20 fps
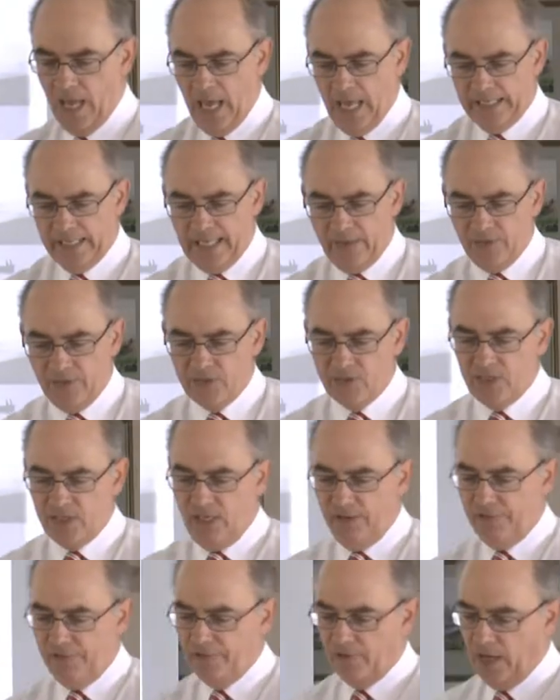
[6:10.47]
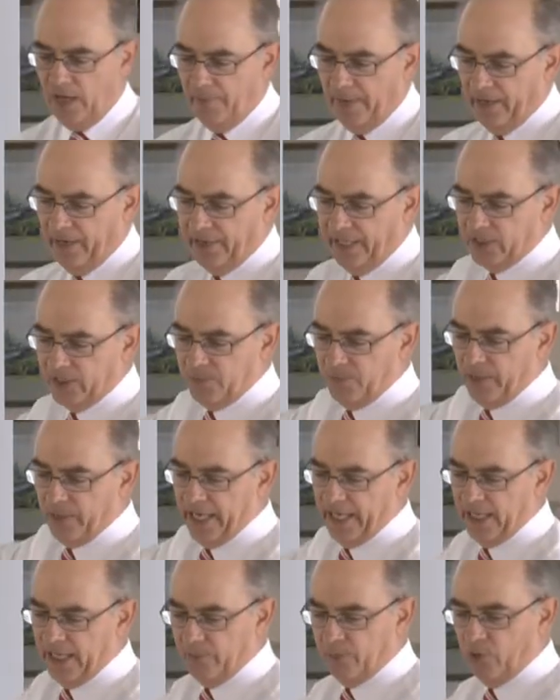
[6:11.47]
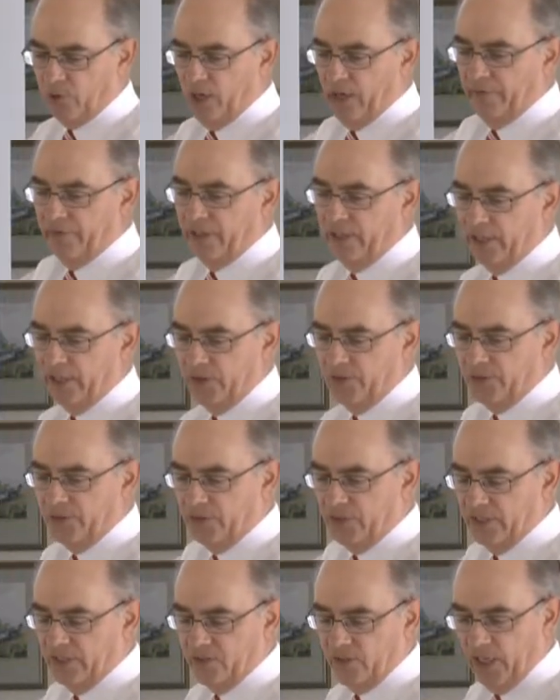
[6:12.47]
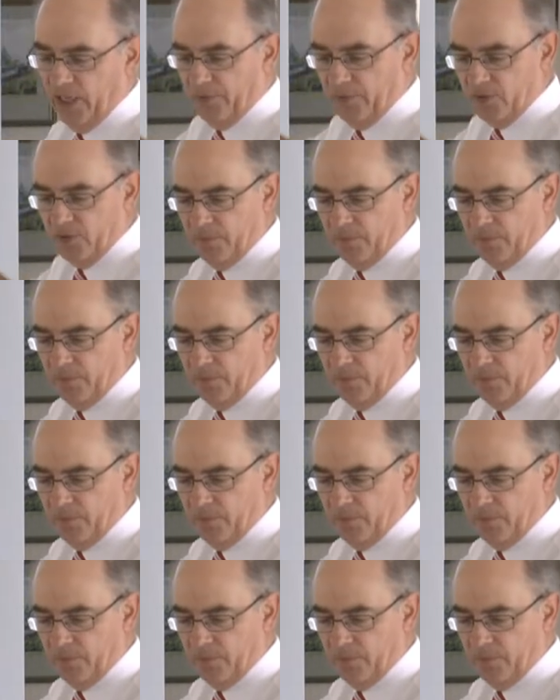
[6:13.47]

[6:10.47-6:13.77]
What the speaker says: Now, the stuff about explaining privately to his disciples,